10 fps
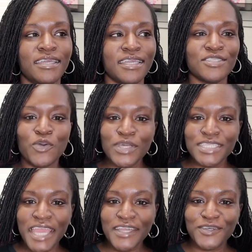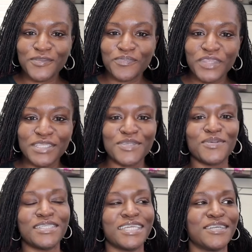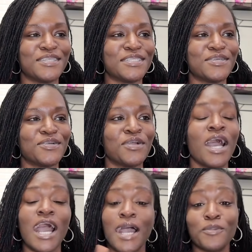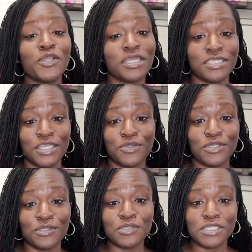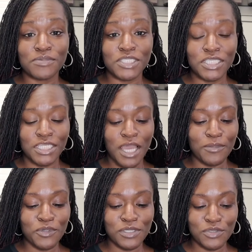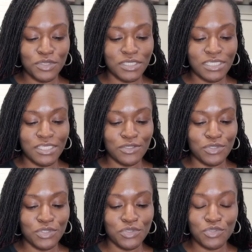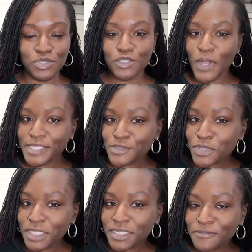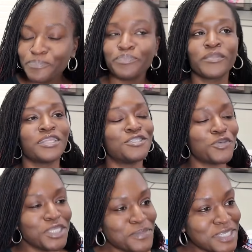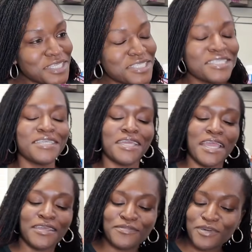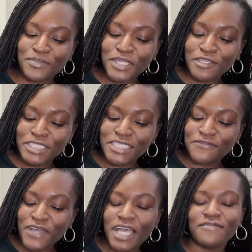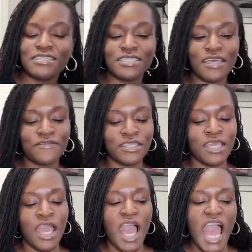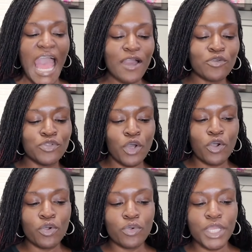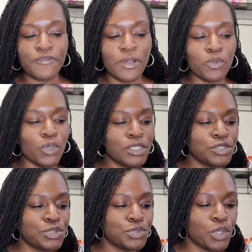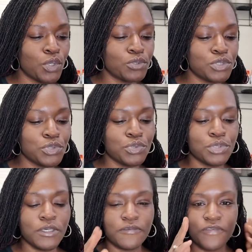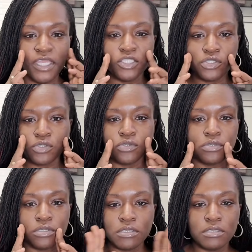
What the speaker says: it's going down. It's going down. So I'm going to continue to use this machine. I'm going to continue to do it twice a week, 20 minutes from energy 5 to 7. I don't know if I'm going to go to the facial